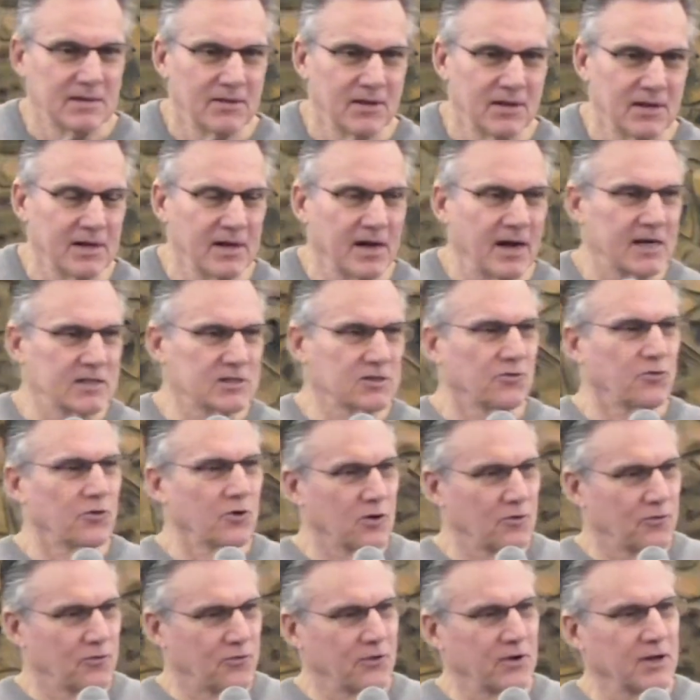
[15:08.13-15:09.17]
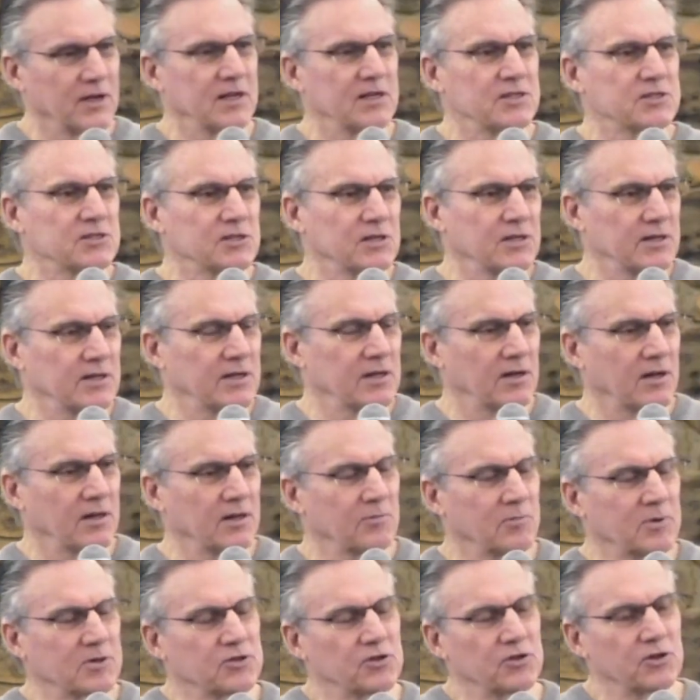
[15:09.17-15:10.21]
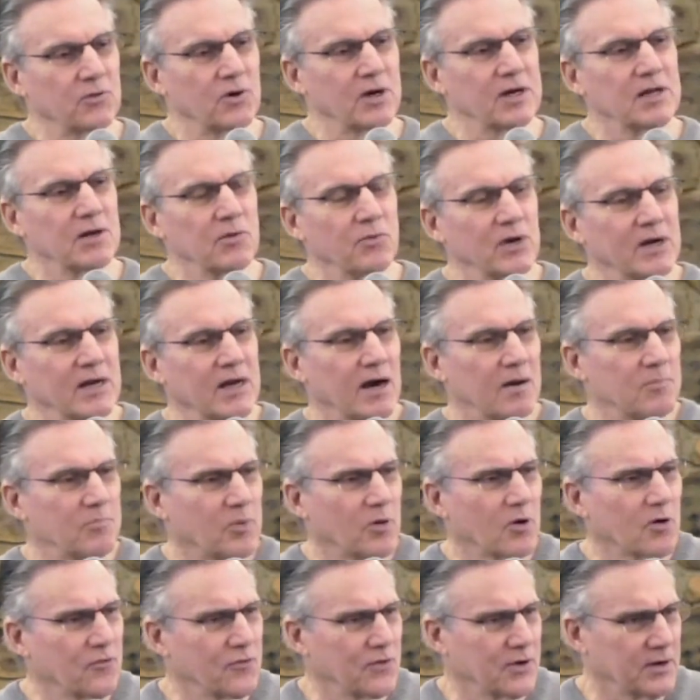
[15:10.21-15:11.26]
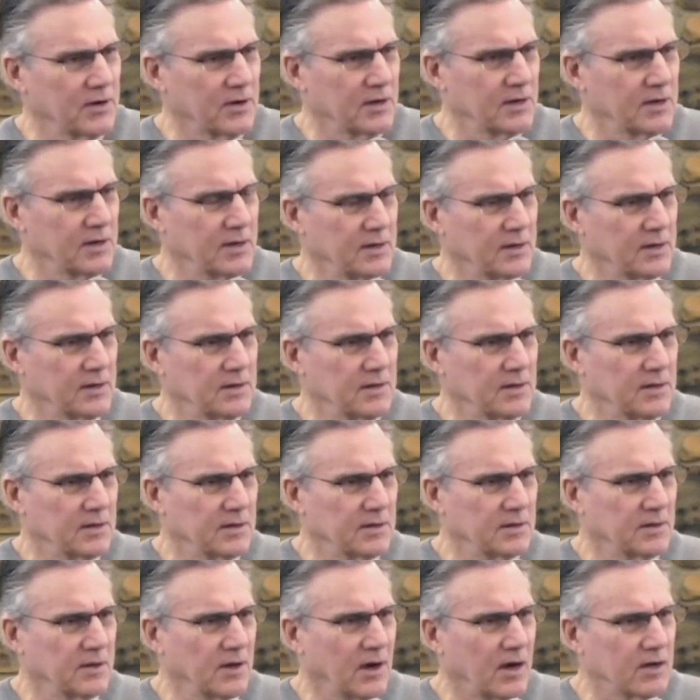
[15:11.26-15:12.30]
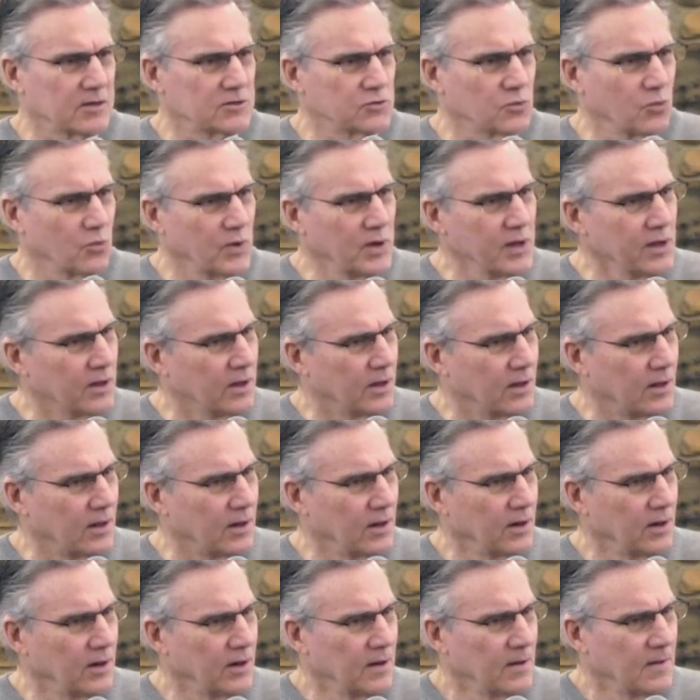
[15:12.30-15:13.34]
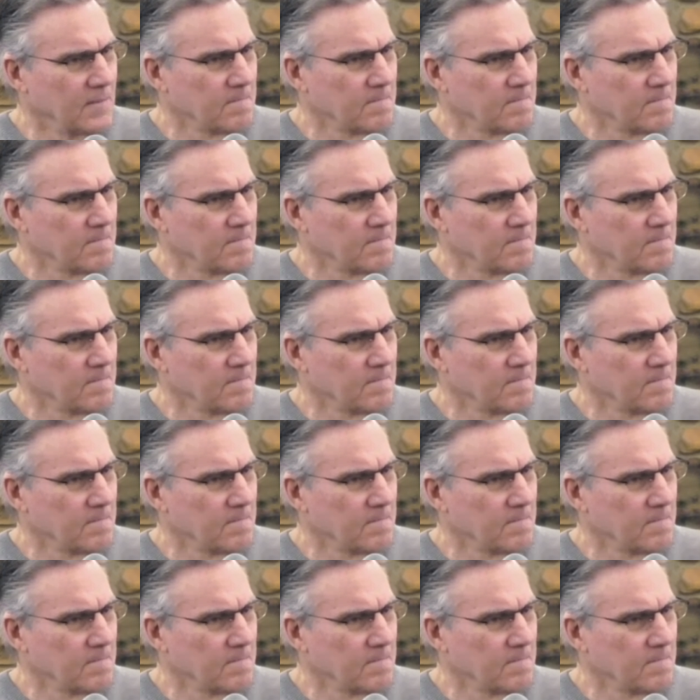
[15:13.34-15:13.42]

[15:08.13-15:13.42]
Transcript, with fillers: and then he asked for a fleece, and he did all that. But you know what? He went out perfectly in, in God's will.